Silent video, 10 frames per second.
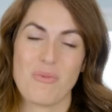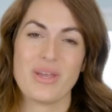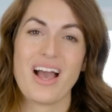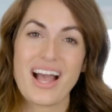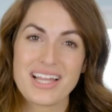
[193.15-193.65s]

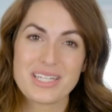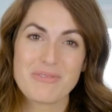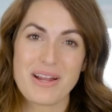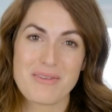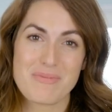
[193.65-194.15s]
we highly
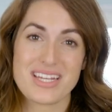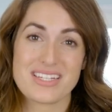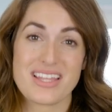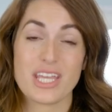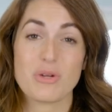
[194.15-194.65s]

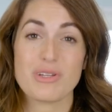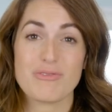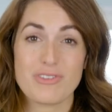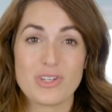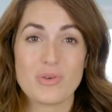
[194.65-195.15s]
recommend that you
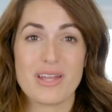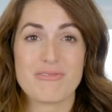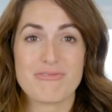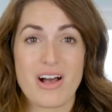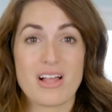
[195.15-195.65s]
review
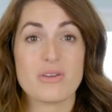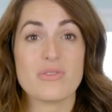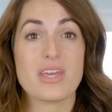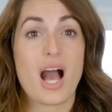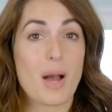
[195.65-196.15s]
and follow
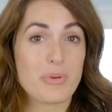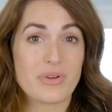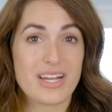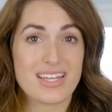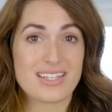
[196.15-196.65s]
the
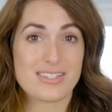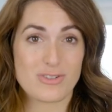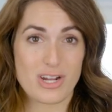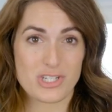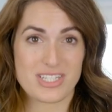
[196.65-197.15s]
operating
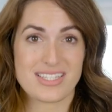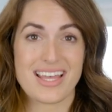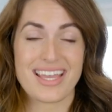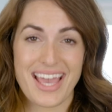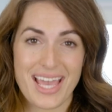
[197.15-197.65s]
instructions
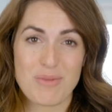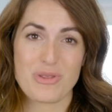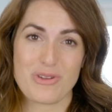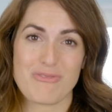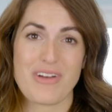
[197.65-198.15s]
that came
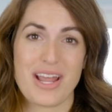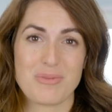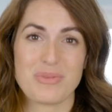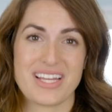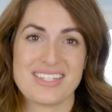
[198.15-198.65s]
with your
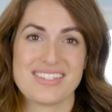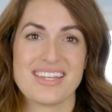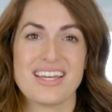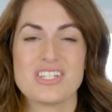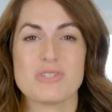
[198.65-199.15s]
fireplace
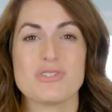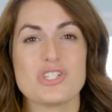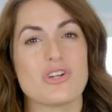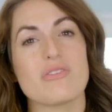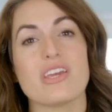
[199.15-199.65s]
to
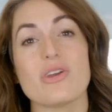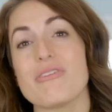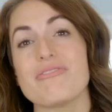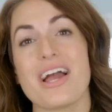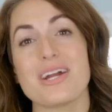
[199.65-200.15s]
ensure that
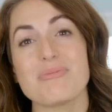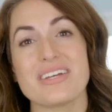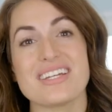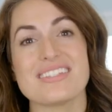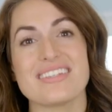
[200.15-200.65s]
your
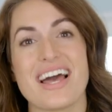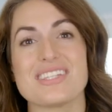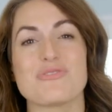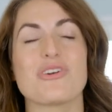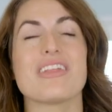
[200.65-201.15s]
fireplace
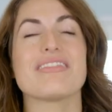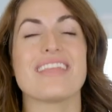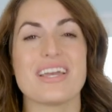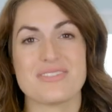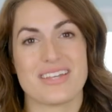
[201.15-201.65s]
lasts for a
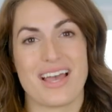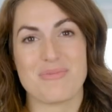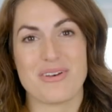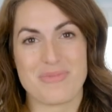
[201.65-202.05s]
lifetime of